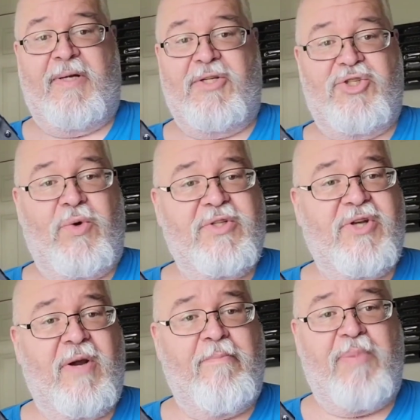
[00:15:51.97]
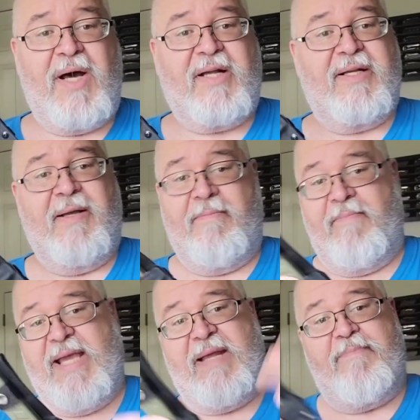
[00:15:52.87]
Short-term buck,
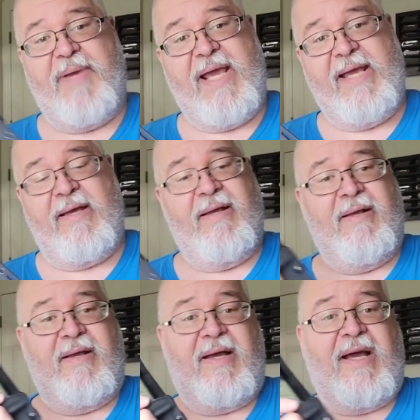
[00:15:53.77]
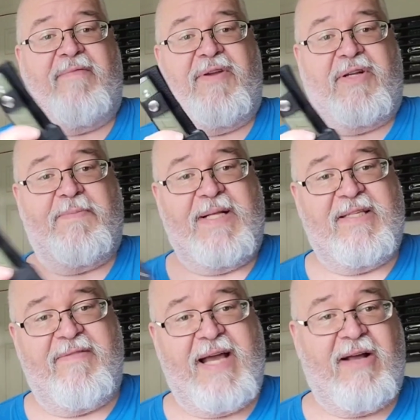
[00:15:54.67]
make it big, have your
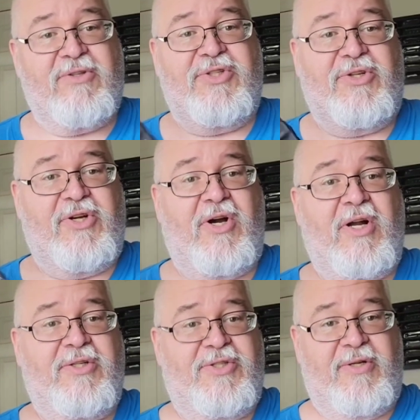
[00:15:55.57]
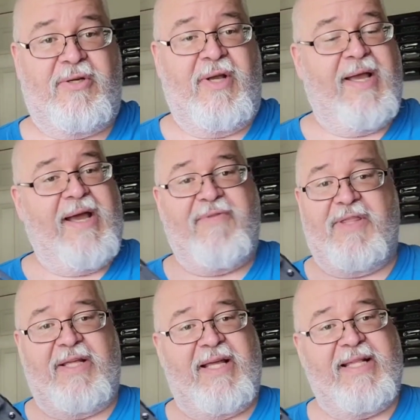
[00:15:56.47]
expensive house, your cars, your
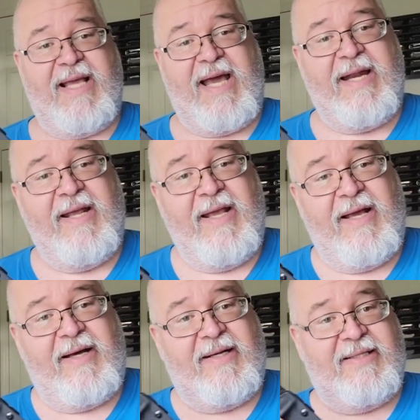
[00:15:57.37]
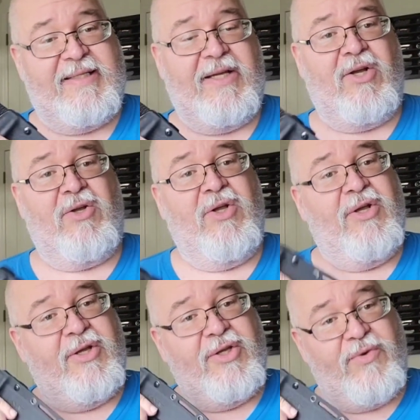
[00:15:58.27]
everything like that, until
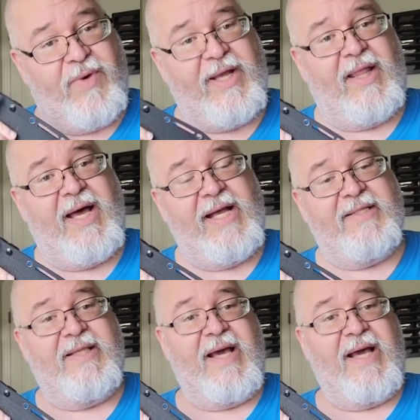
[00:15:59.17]
you realize